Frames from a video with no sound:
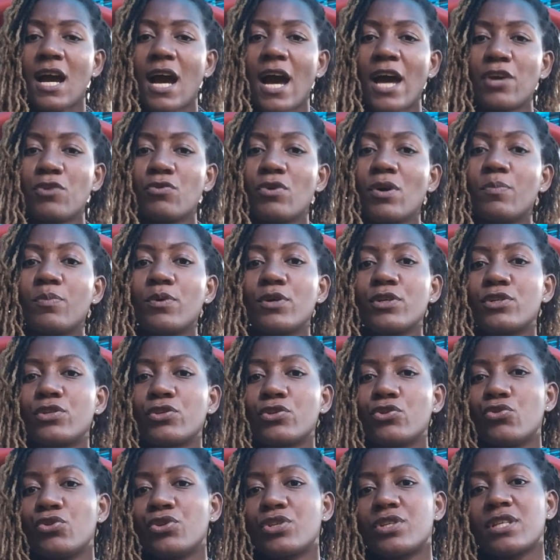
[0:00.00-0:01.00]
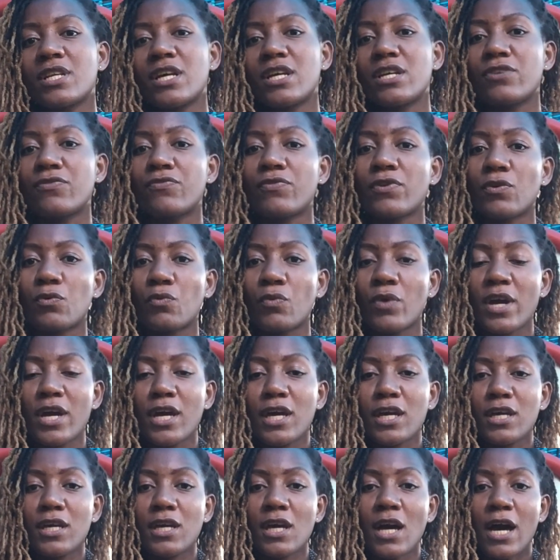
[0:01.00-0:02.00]
Are you able to do it in a different
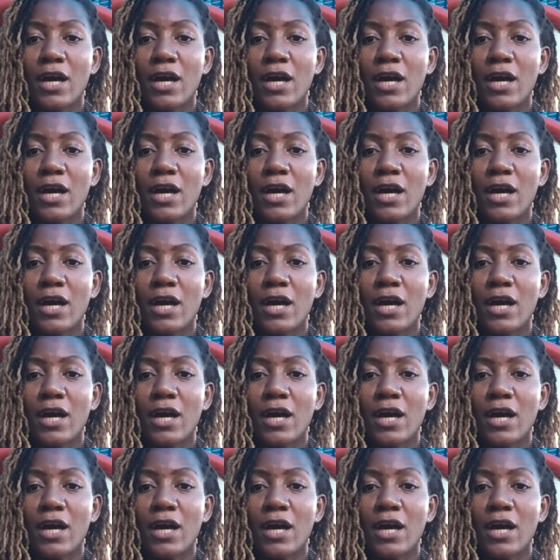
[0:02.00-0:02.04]
way?